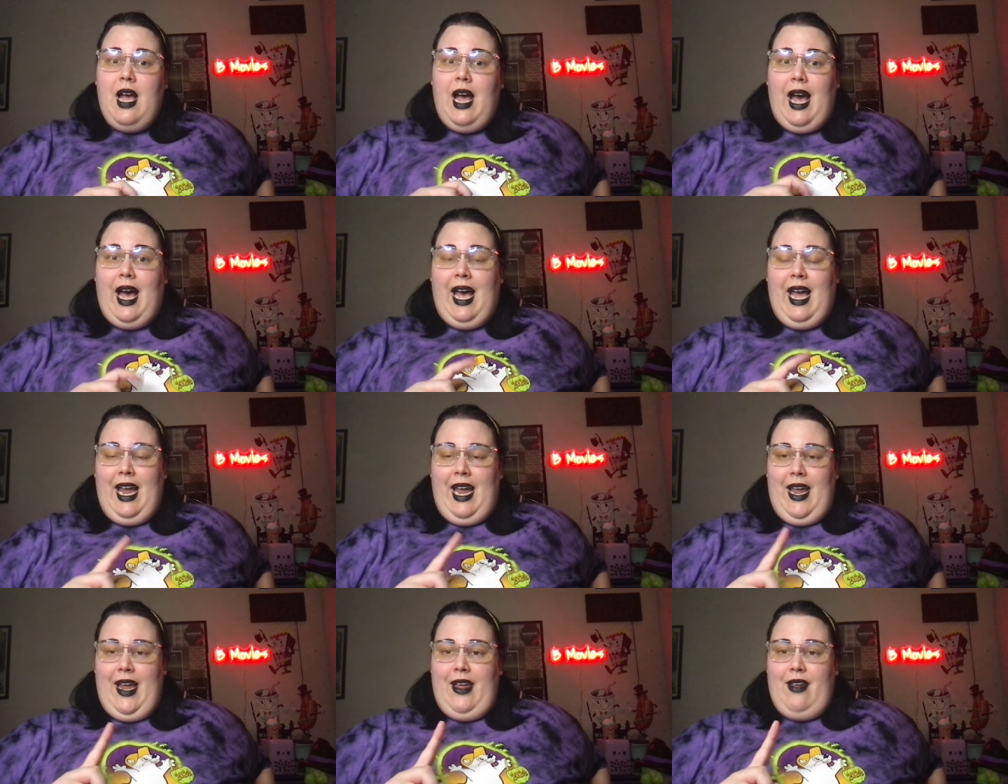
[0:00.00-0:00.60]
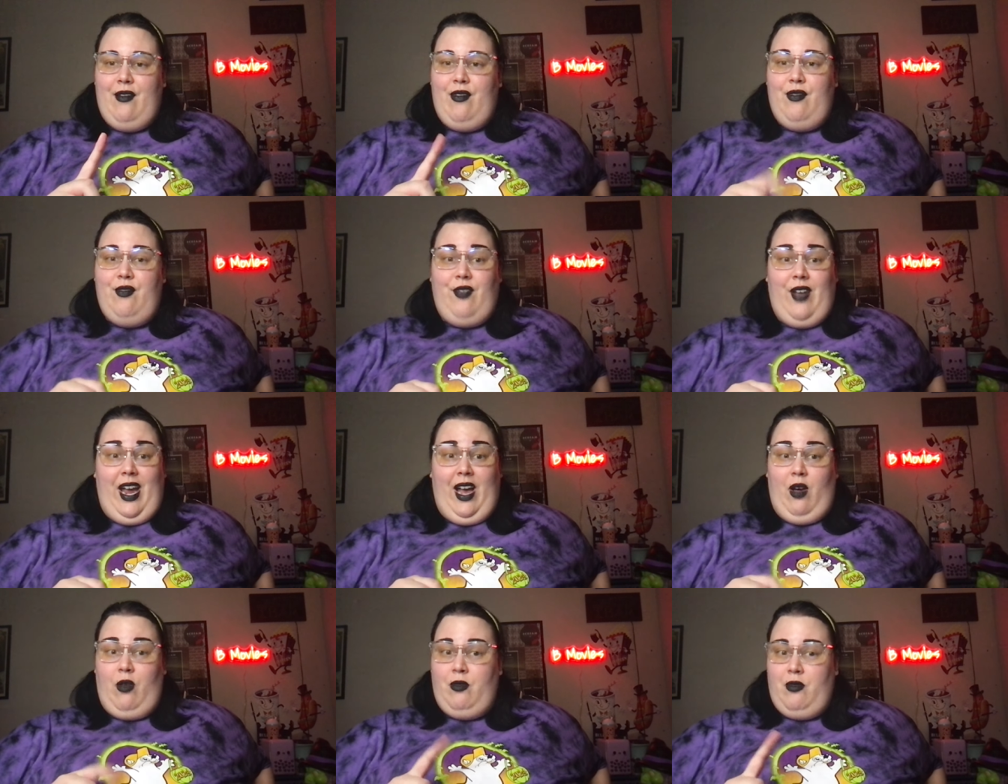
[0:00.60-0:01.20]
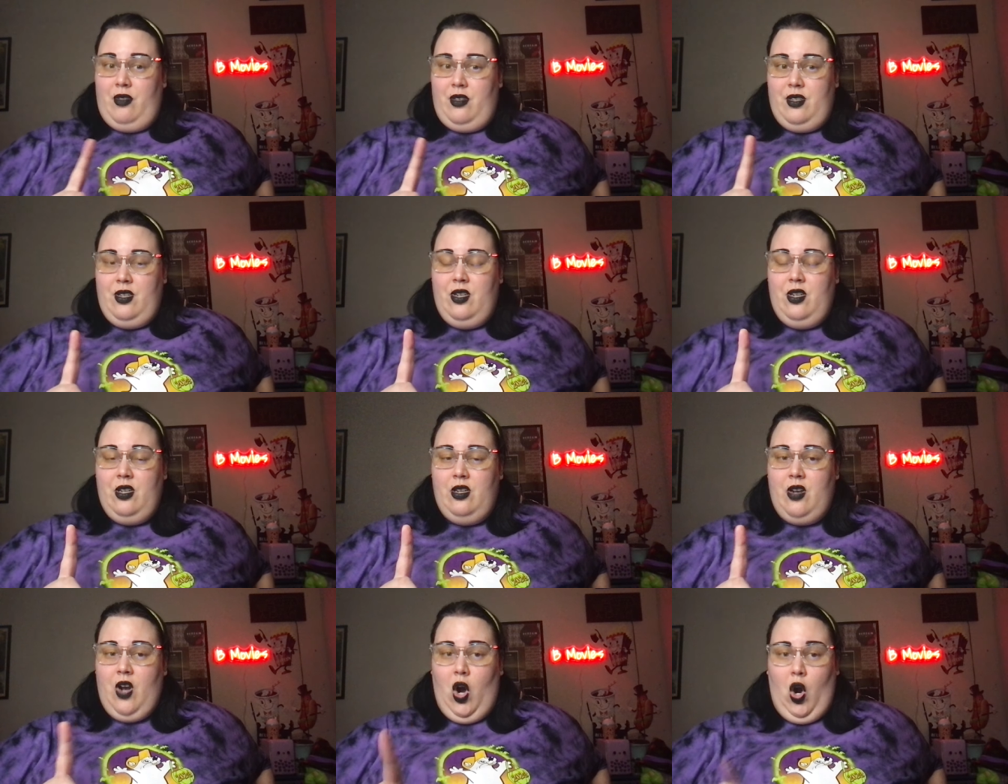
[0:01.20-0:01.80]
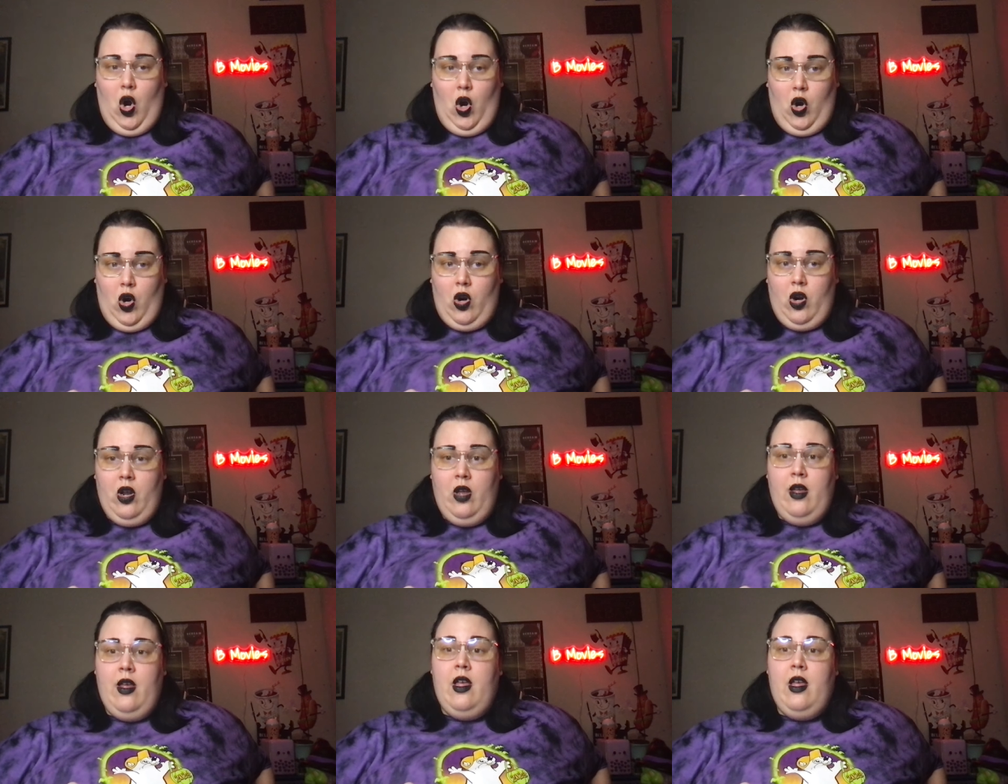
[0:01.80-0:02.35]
I found her.